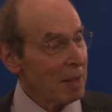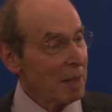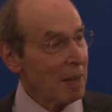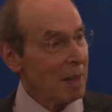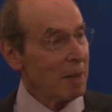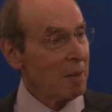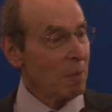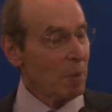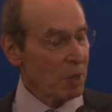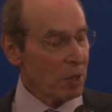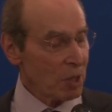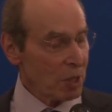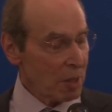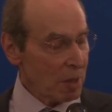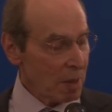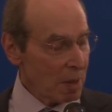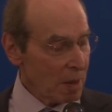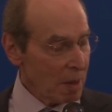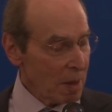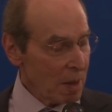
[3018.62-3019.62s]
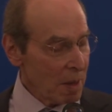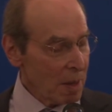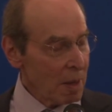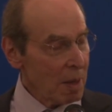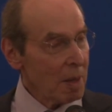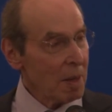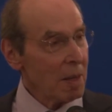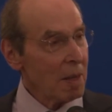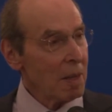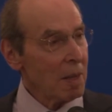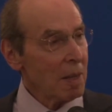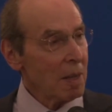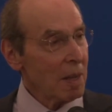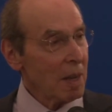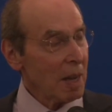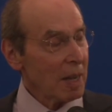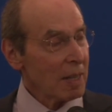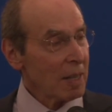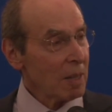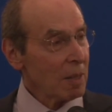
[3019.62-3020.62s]
In which
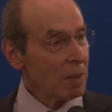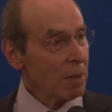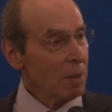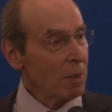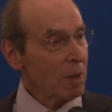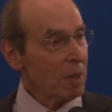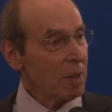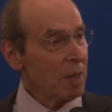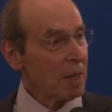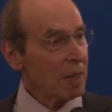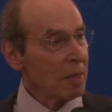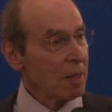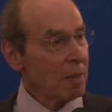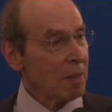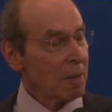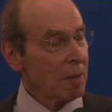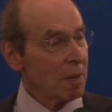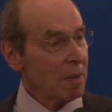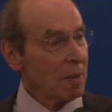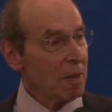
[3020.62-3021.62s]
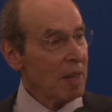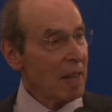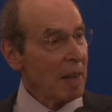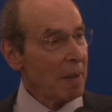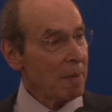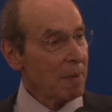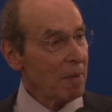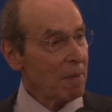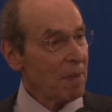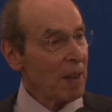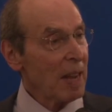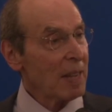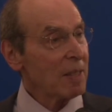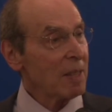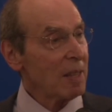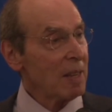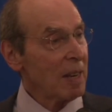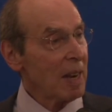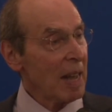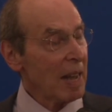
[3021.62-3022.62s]
I concluded that the fact
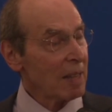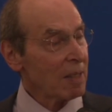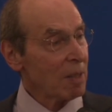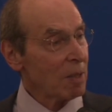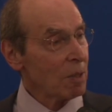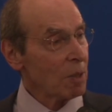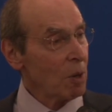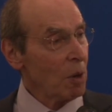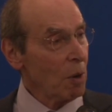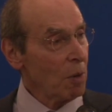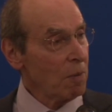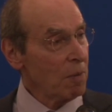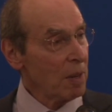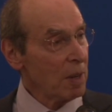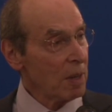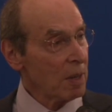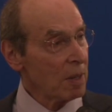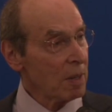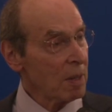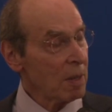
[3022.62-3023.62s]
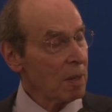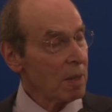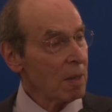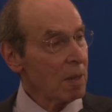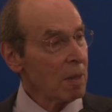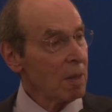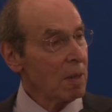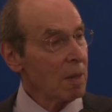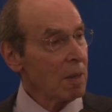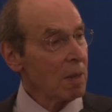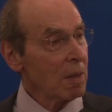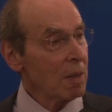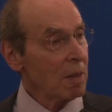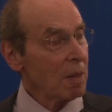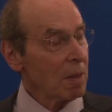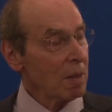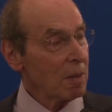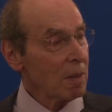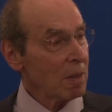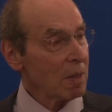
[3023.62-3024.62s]
that an act is covert
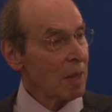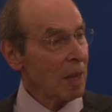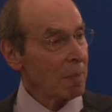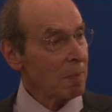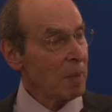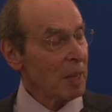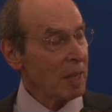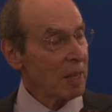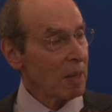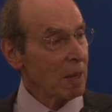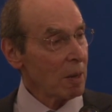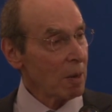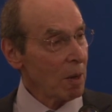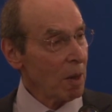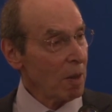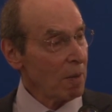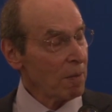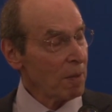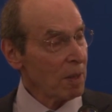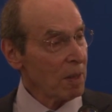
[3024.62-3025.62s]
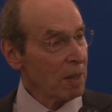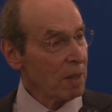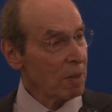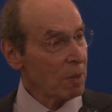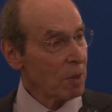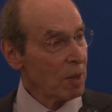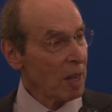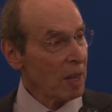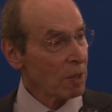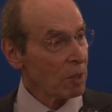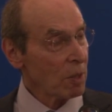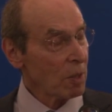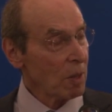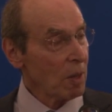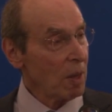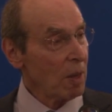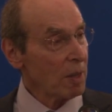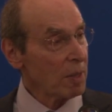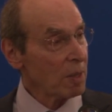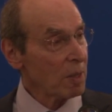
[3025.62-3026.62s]
does not make it unlawful in international
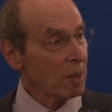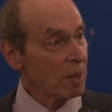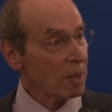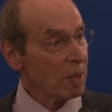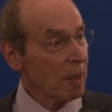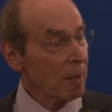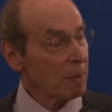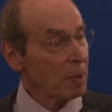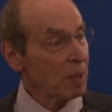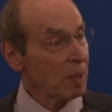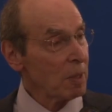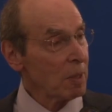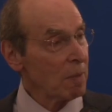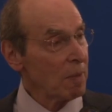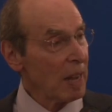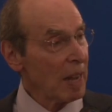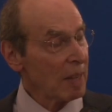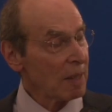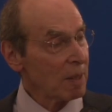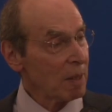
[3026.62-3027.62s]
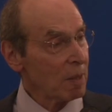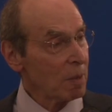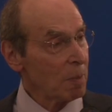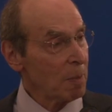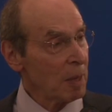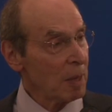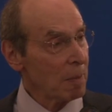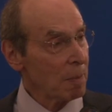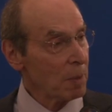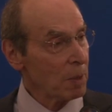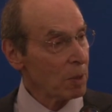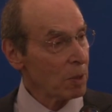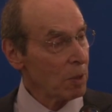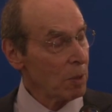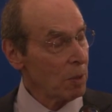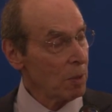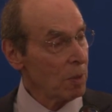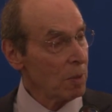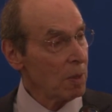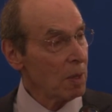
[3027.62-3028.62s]
law. It's the substantive act that's being
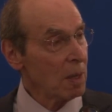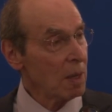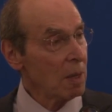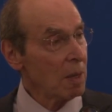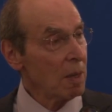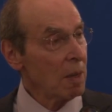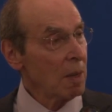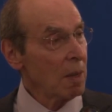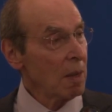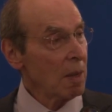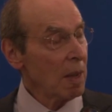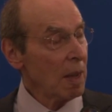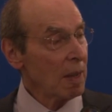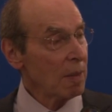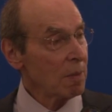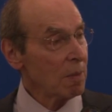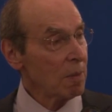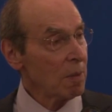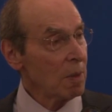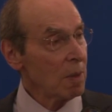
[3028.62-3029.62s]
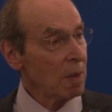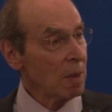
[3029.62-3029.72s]
pursued, and